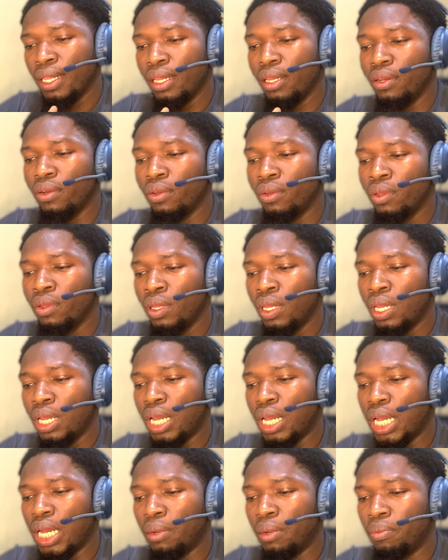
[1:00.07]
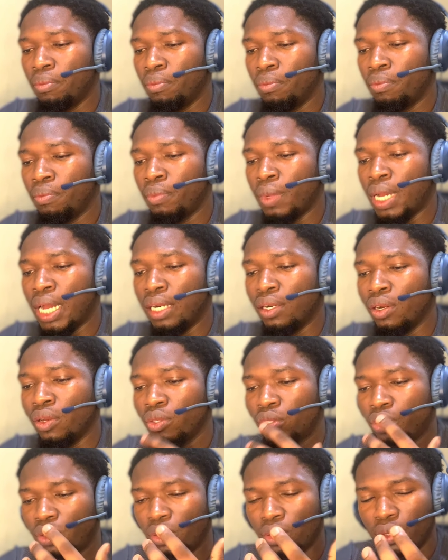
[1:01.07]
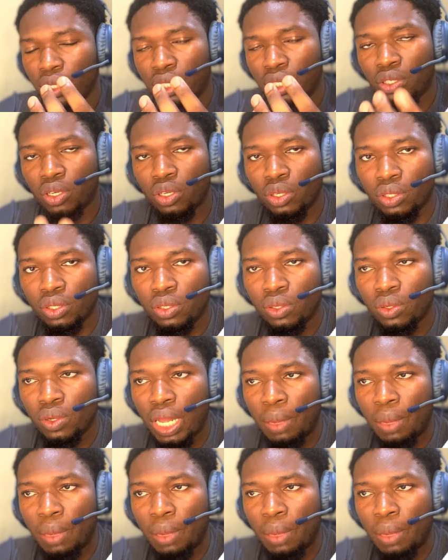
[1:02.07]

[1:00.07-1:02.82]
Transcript: know and also it's also,